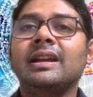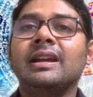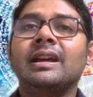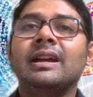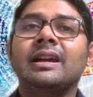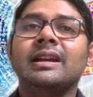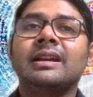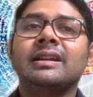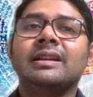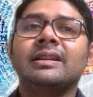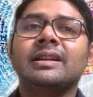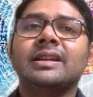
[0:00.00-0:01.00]

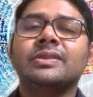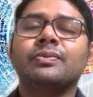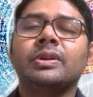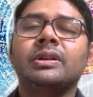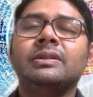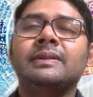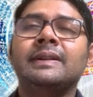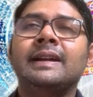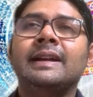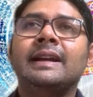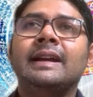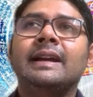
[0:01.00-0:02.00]
as well.
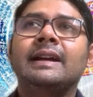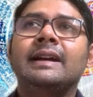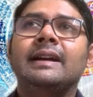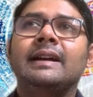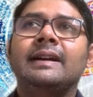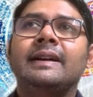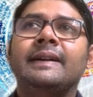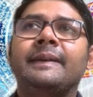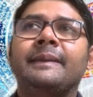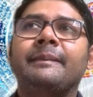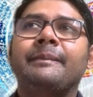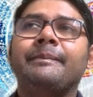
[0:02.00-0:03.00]

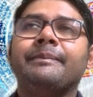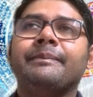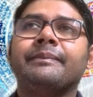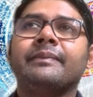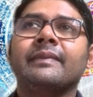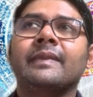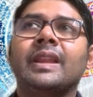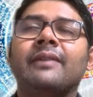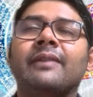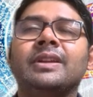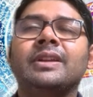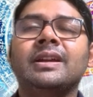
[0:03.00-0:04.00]

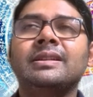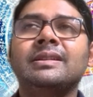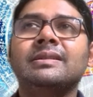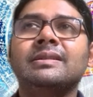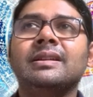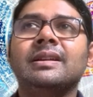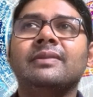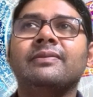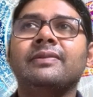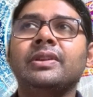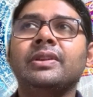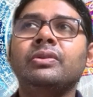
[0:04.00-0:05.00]
I've done a
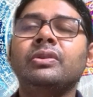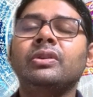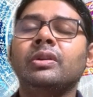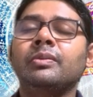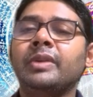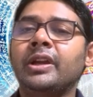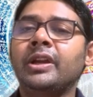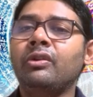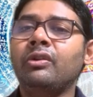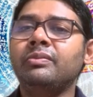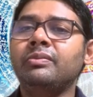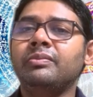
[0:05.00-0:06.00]
few on my
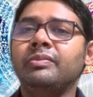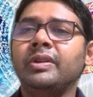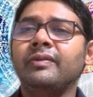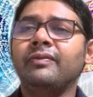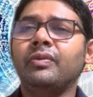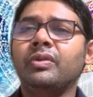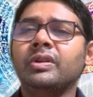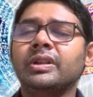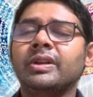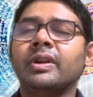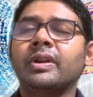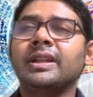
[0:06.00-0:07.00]
own before. They
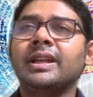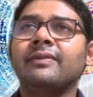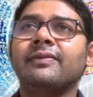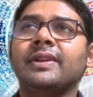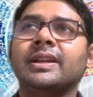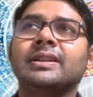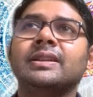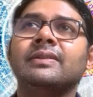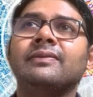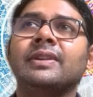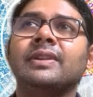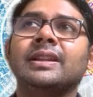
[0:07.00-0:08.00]
weren't that effective,
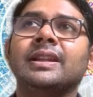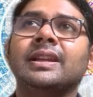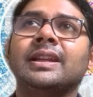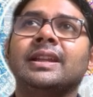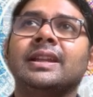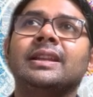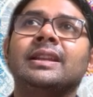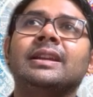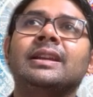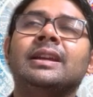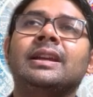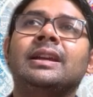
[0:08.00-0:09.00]
and then
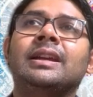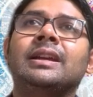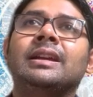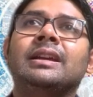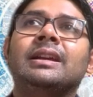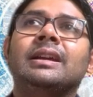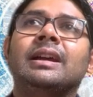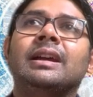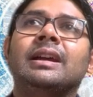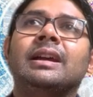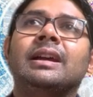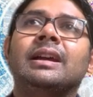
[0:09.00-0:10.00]

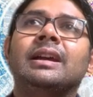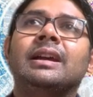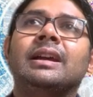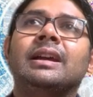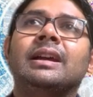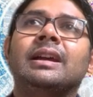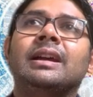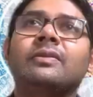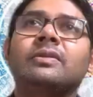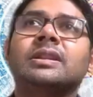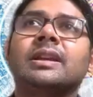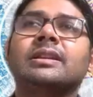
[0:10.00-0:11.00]
I had a wonderful
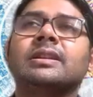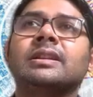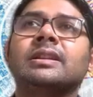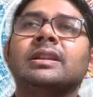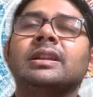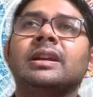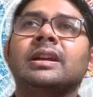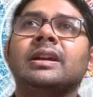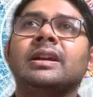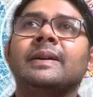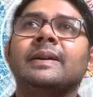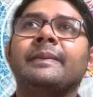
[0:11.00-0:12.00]
session
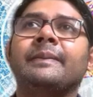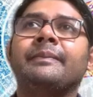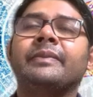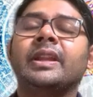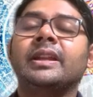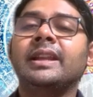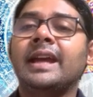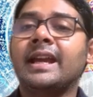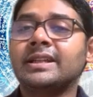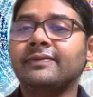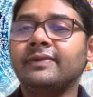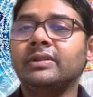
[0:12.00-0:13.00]
in
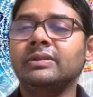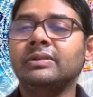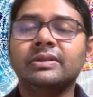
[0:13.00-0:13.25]
Nashville,